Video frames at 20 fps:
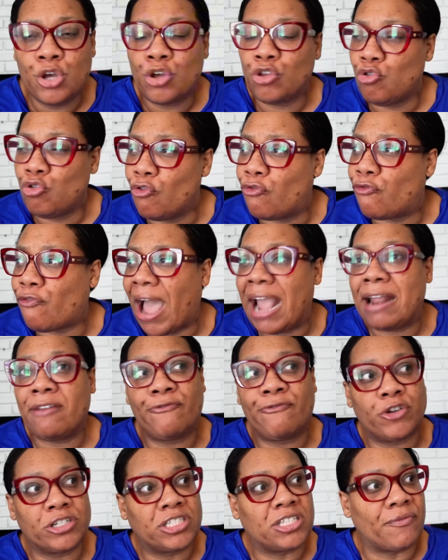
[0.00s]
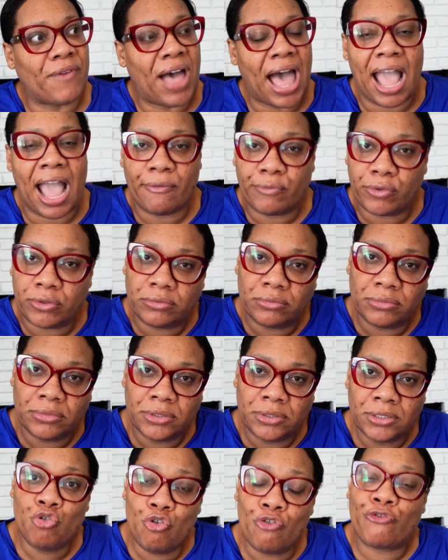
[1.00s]
You fighting for
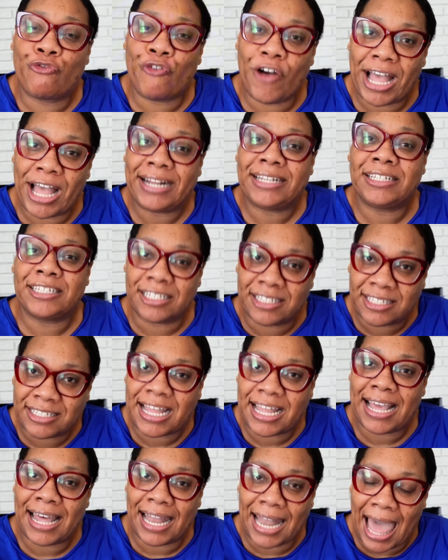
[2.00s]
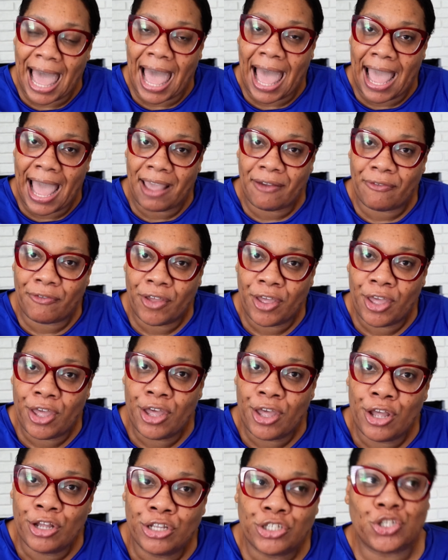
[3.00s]
survival. You fighting to stay
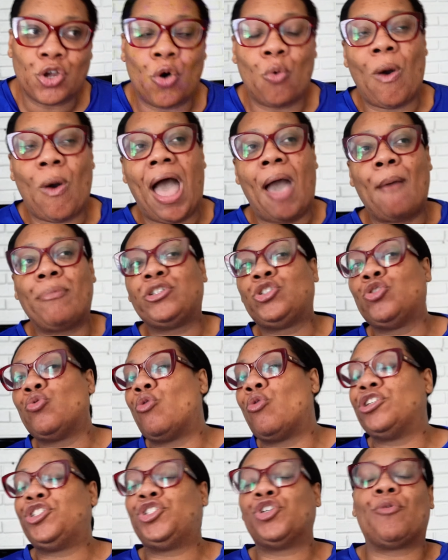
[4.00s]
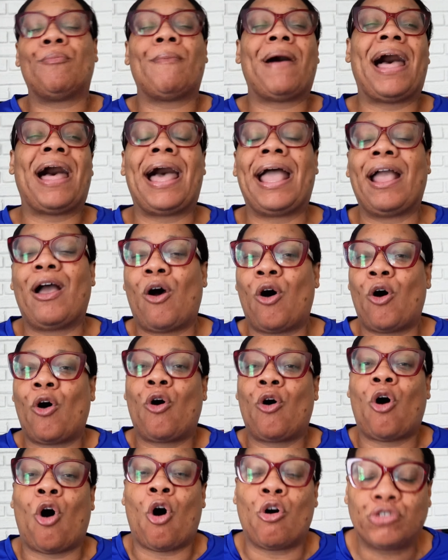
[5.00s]
alive. So why would you want your mind
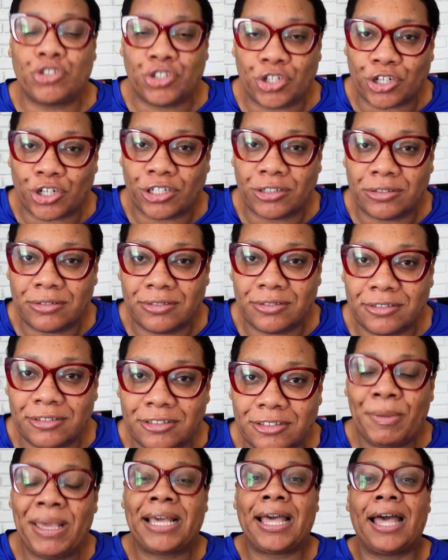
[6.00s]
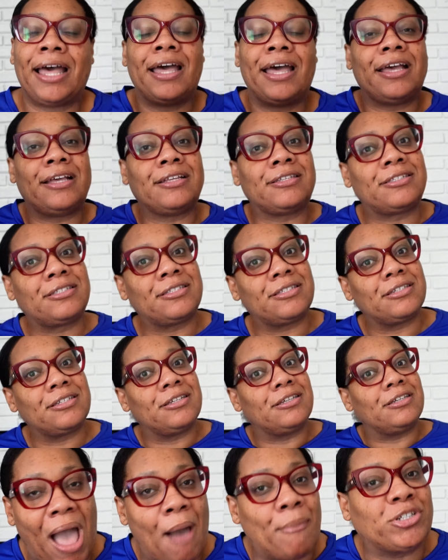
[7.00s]
all altered? Because
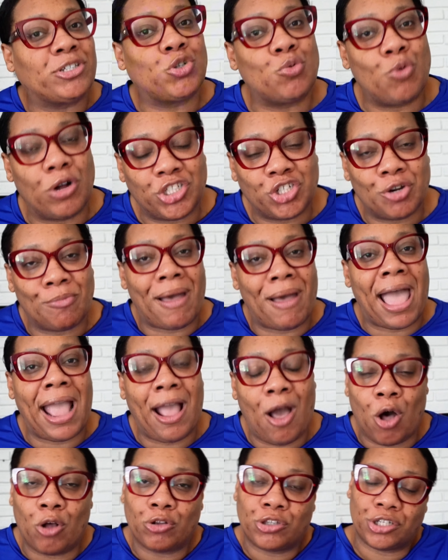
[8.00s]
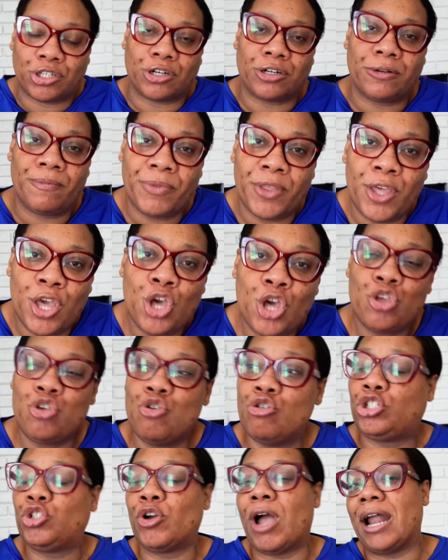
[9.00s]
why would you want your mind altered?
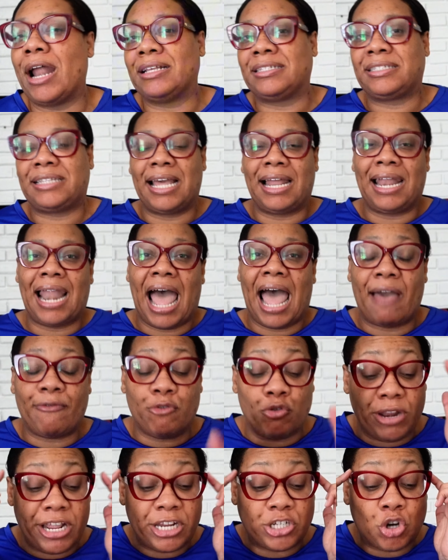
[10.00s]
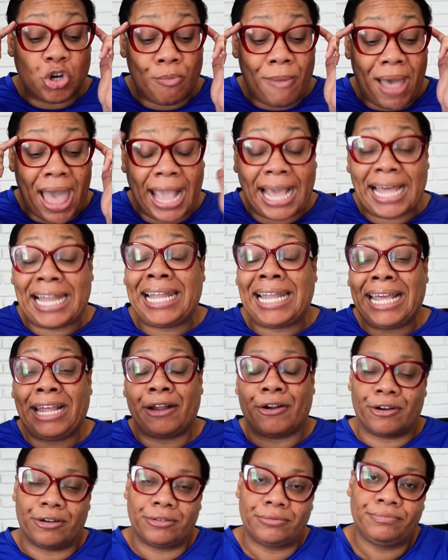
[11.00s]
You trying to stay alive. You need your mind
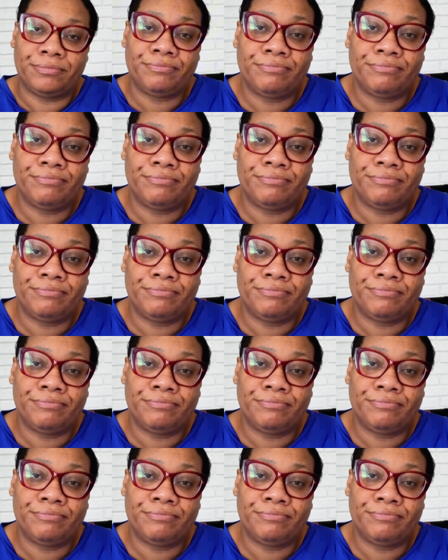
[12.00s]
clear